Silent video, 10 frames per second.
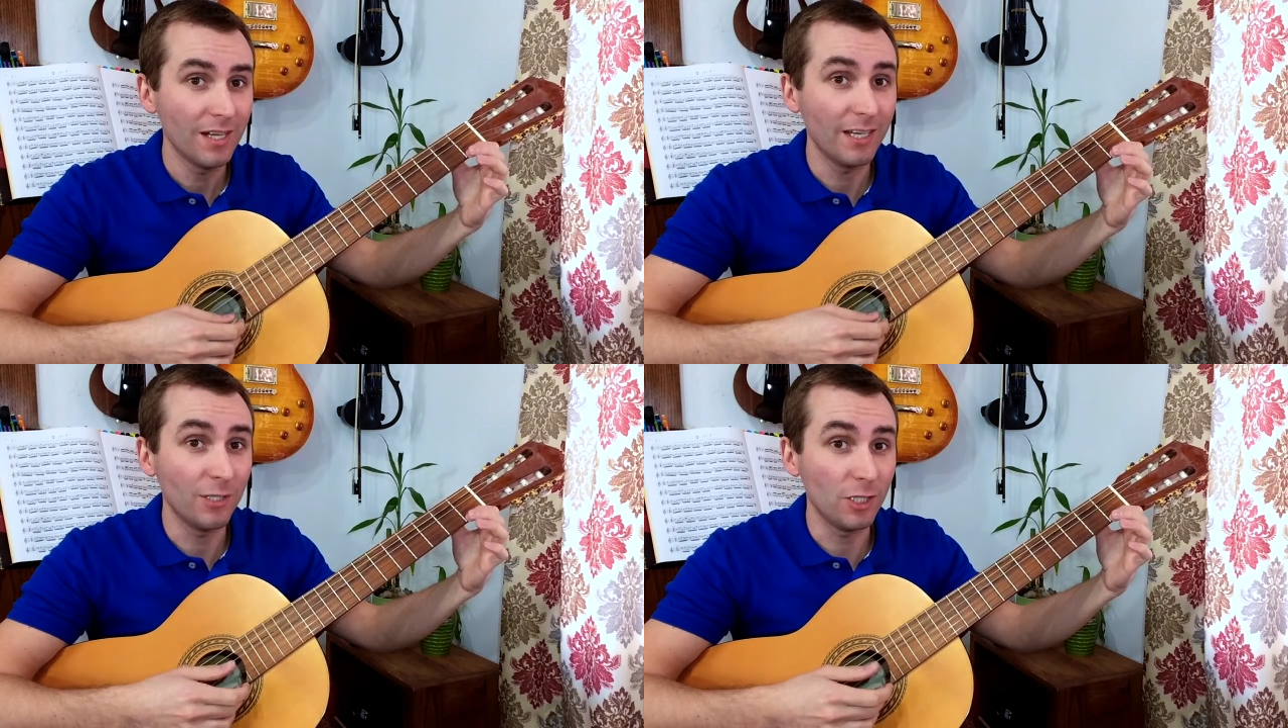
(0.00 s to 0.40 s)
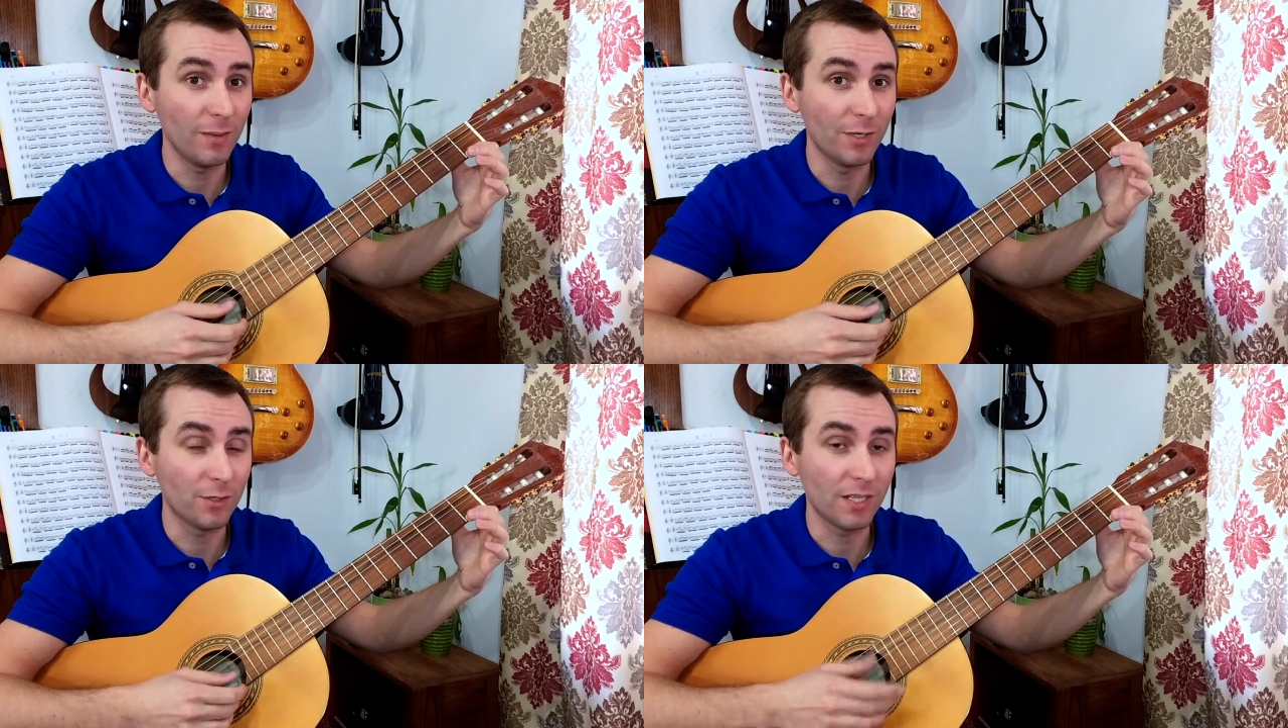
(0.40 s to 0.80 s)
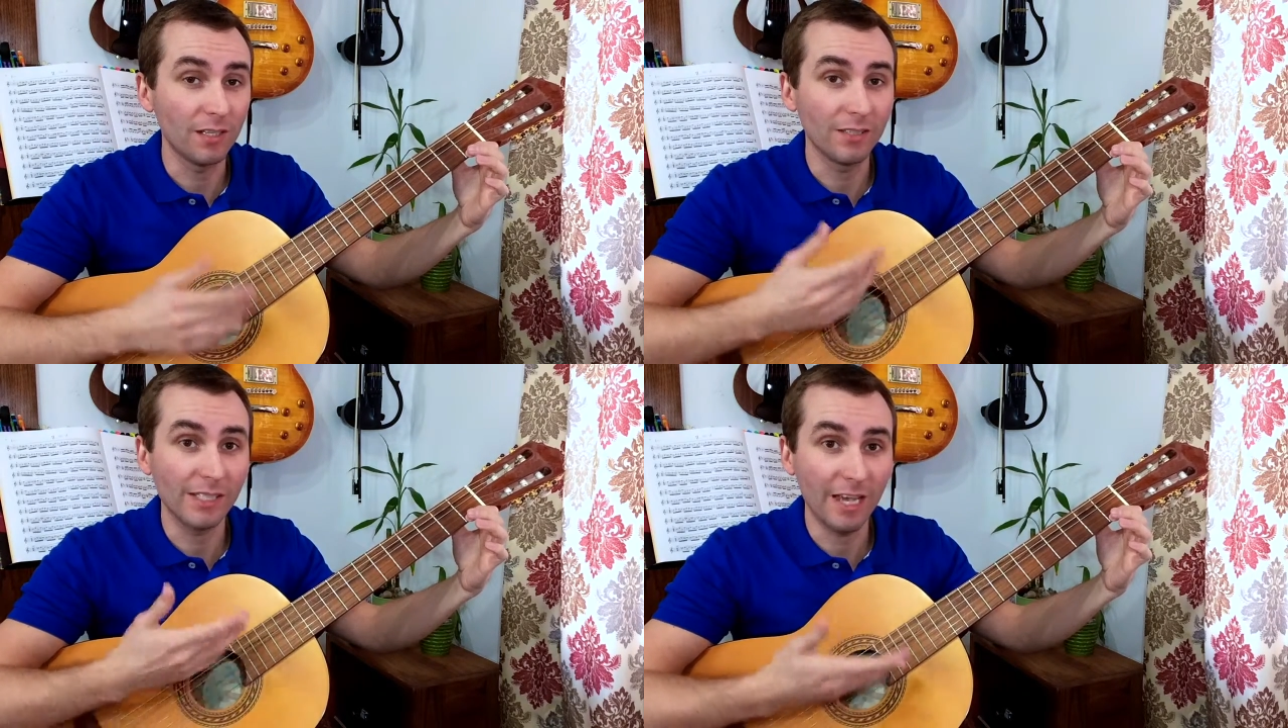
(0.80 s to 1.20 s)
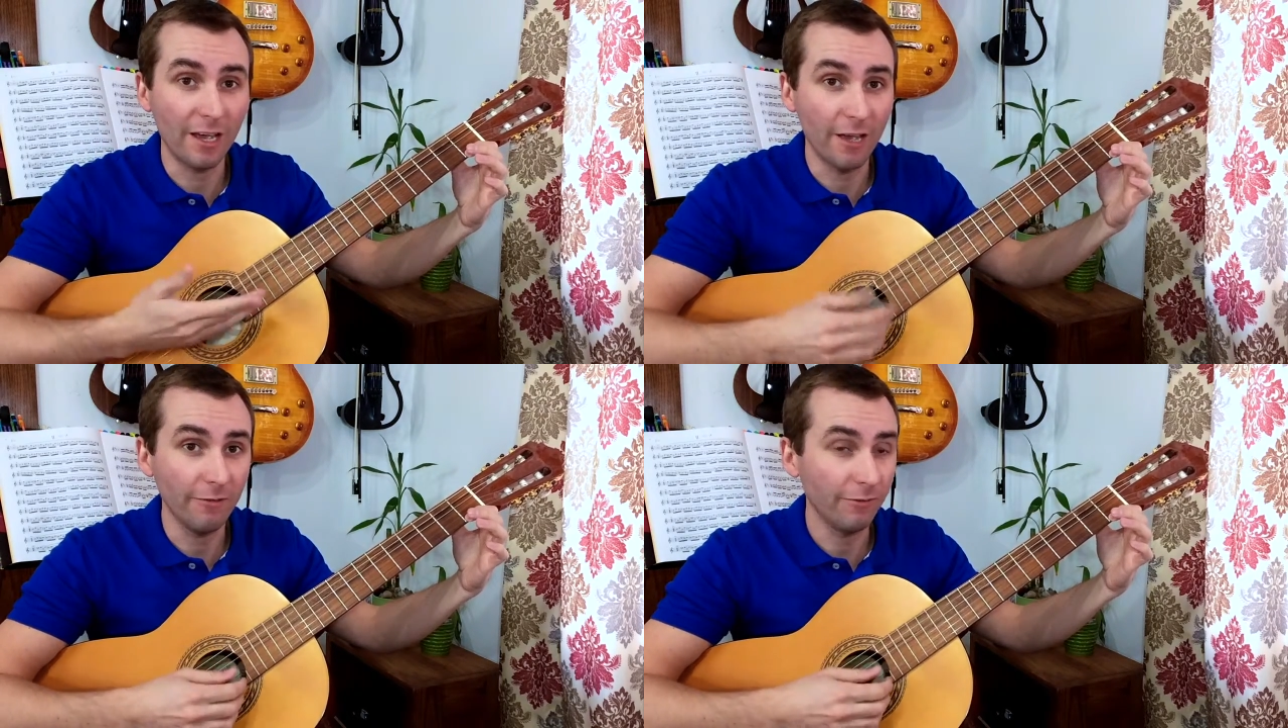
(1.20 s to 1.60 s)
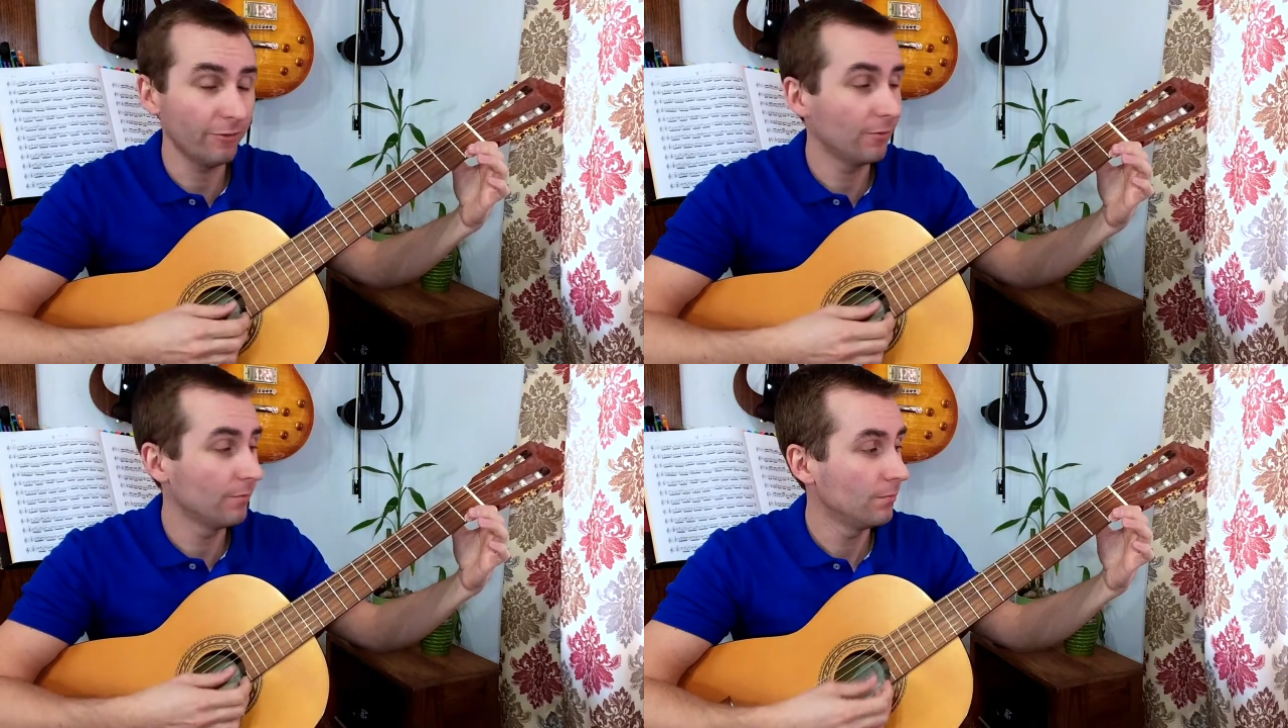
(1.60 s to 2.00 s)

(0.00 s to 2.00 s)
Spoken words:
in a G major scale is F.